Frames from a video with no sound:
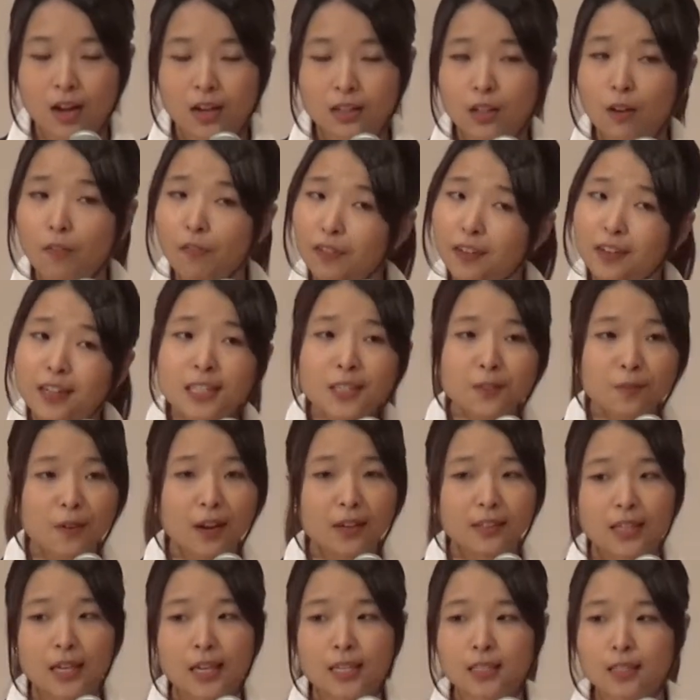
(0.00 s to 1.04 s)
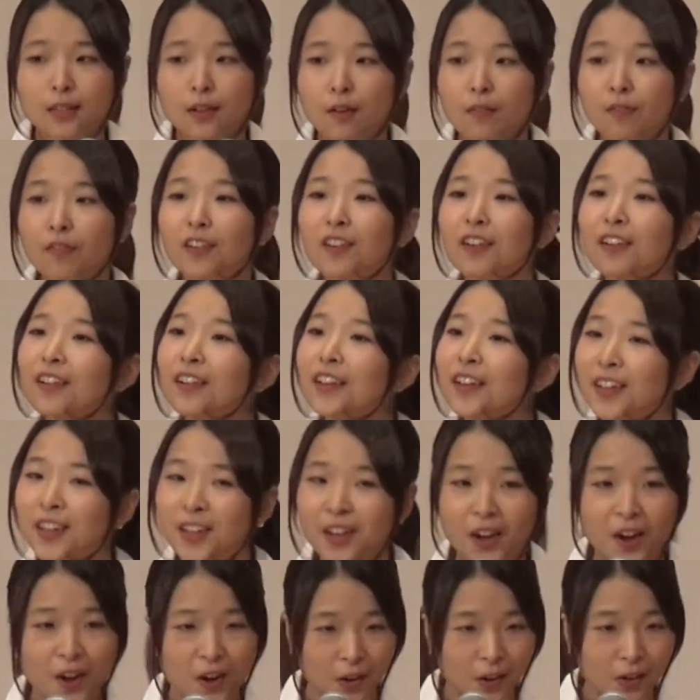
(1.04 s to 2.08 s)
The first one is for
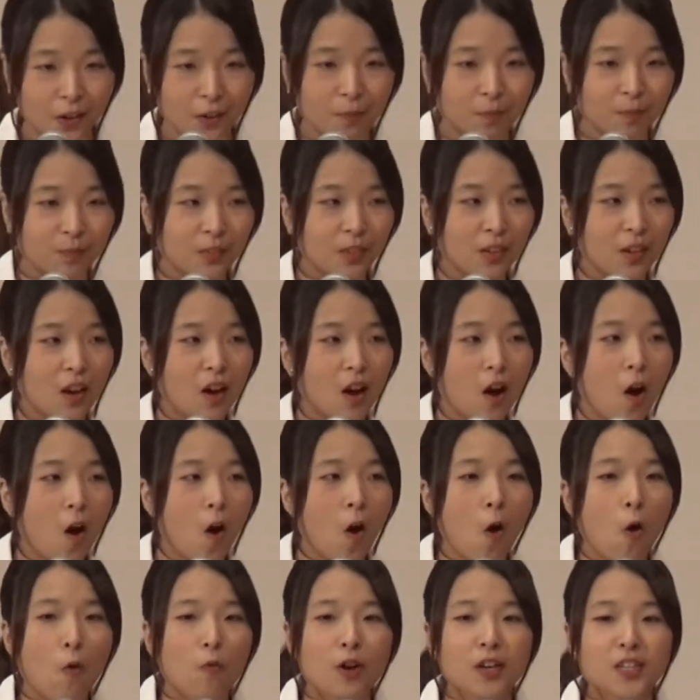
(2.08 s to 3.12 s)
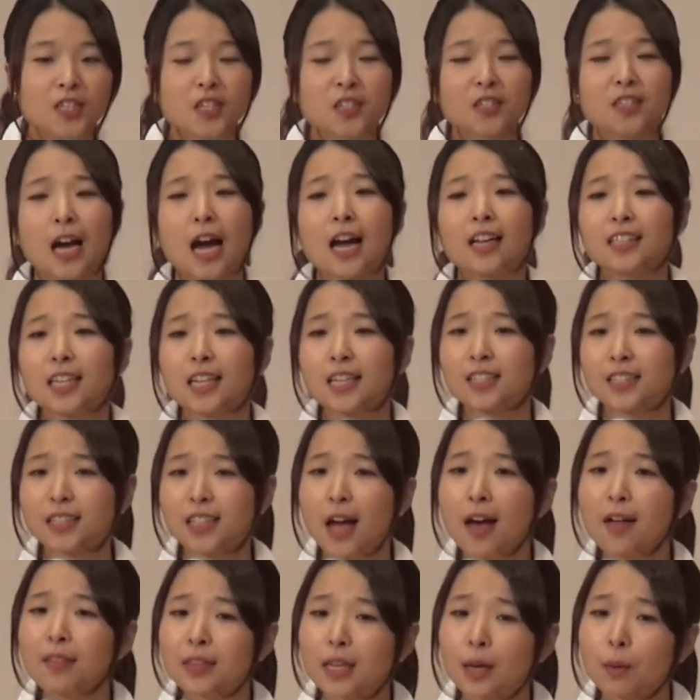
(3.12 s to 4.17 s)
you. We should
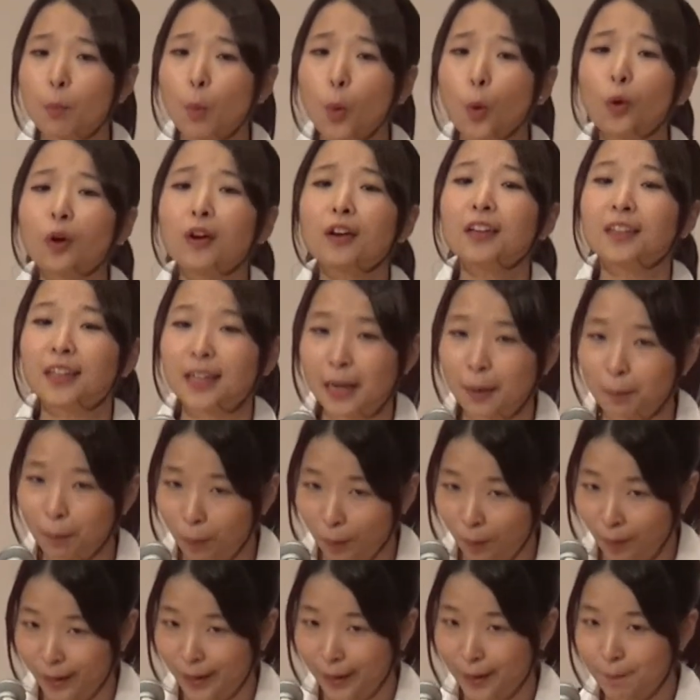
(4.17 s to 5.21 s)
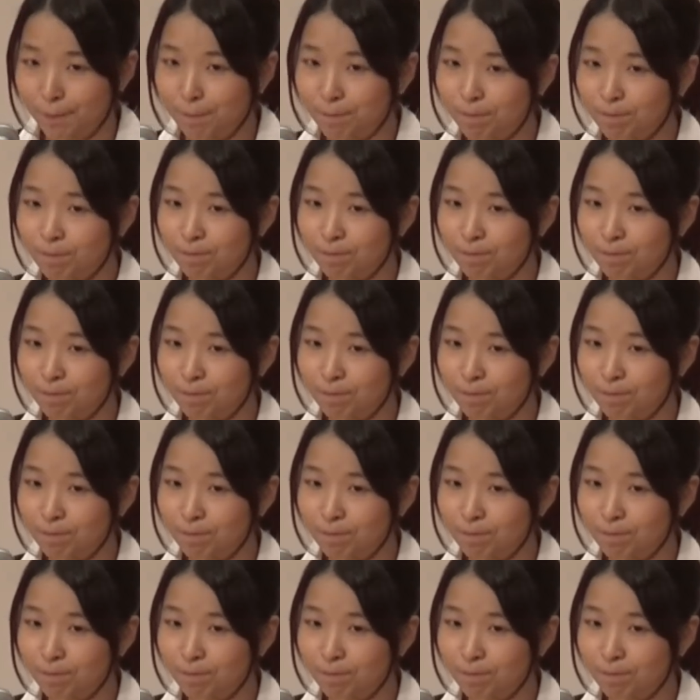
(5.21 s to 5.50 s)
understand them more deeply.